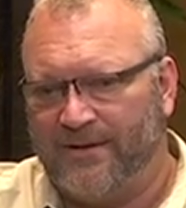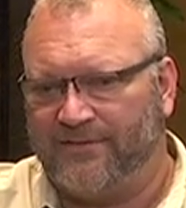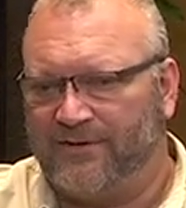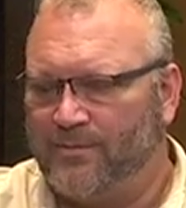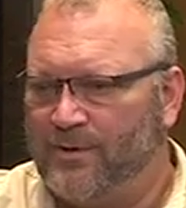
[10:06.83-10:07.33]

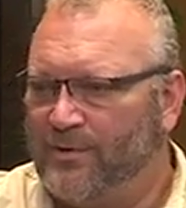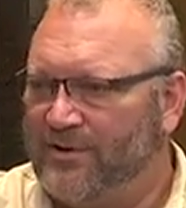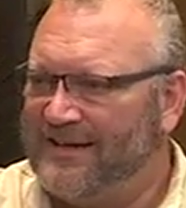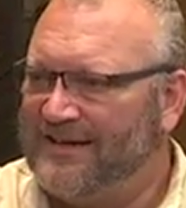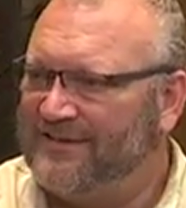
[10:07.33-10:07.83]
And so we
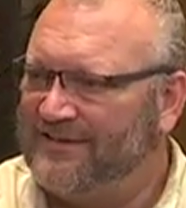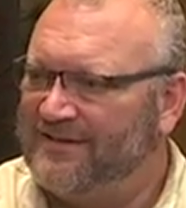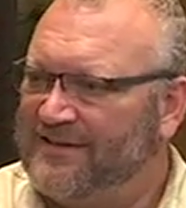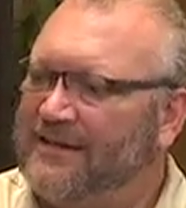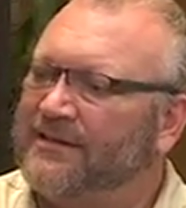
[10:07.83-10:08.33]
want to
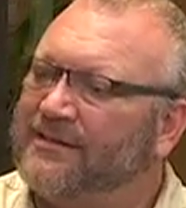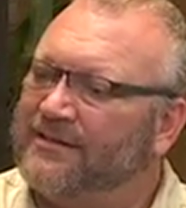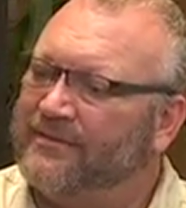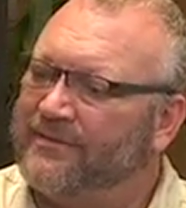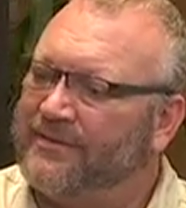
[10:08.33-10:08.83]

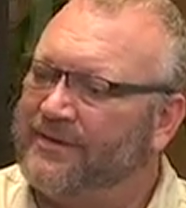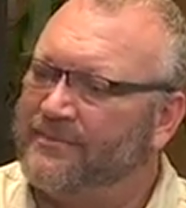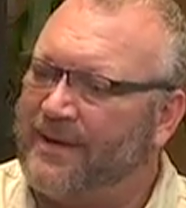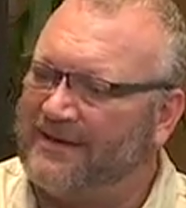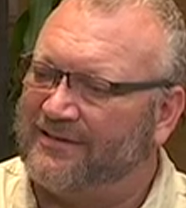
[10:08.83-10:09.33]
instill the
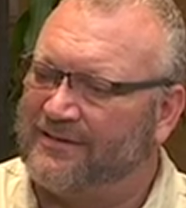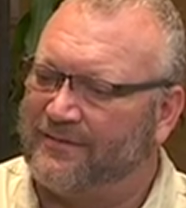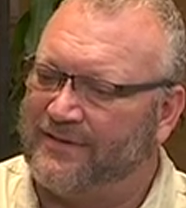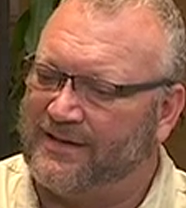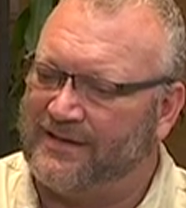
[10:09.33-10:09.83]
best
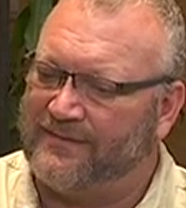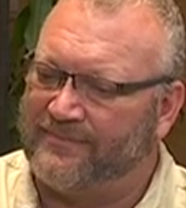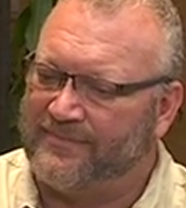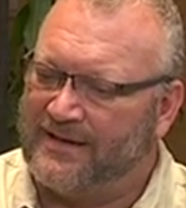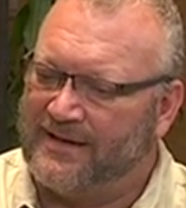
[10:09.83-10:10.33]
of the
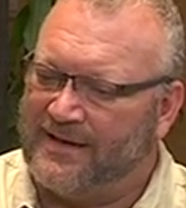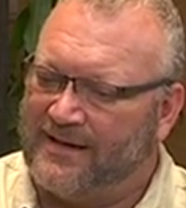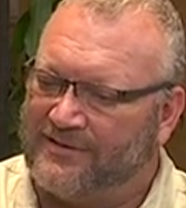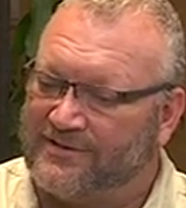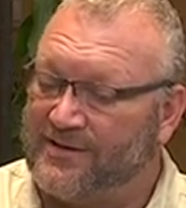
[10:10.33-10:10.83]

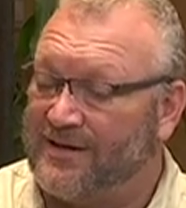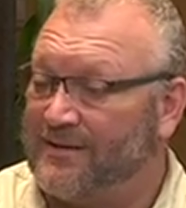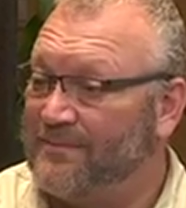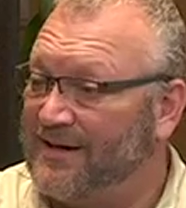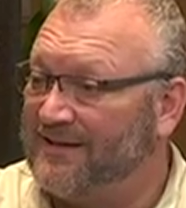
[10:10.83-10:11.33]

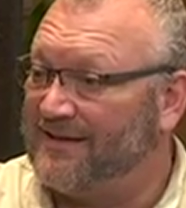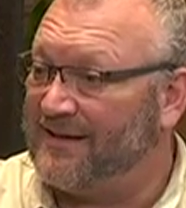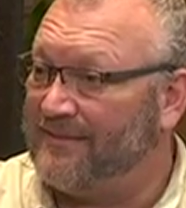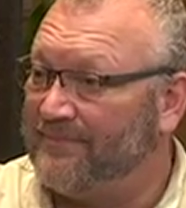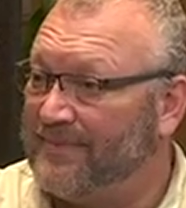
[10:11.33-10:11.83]
startup
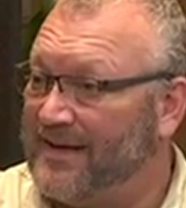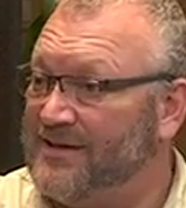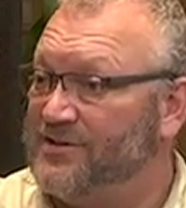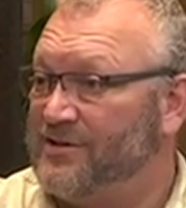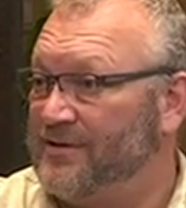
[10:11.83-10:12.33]
mindset
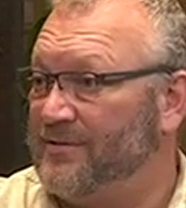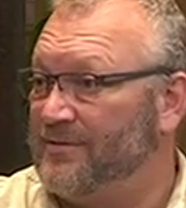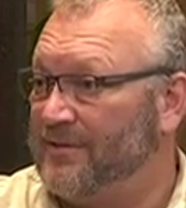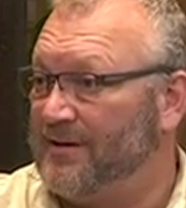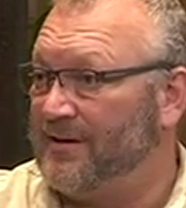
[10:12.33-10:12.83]

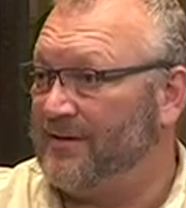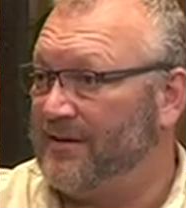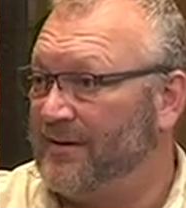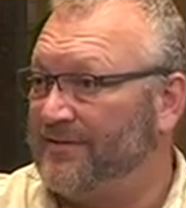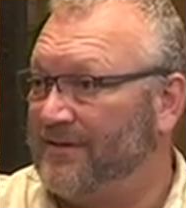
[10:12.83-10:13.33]
into
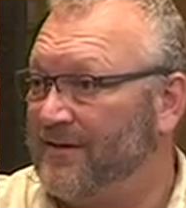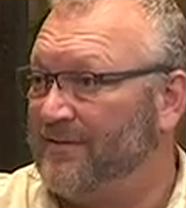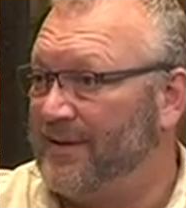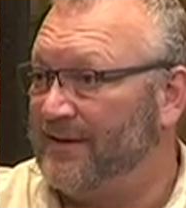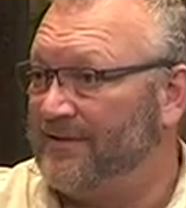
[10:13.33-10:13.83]
our
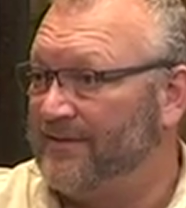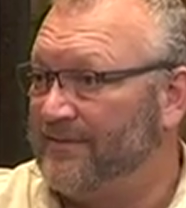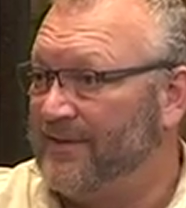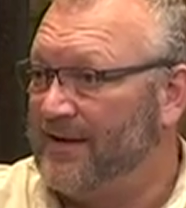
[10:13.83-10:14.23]
staff base.